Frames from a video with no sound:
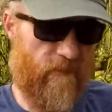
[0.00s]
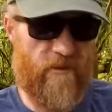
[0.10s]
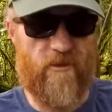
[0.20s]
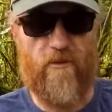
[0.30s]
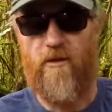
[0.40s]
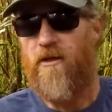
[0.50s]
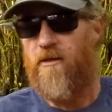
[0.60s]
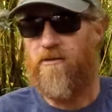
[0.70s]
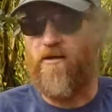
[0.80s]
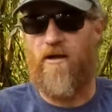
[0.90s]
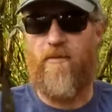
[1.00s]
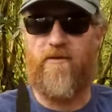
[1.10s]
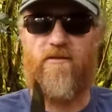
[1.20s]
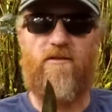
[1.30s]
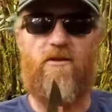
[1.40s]
So let's talk
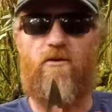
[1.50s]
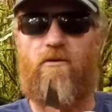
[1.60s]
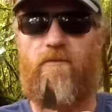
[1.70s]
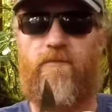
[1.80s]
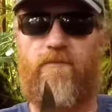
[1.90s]
about the steel.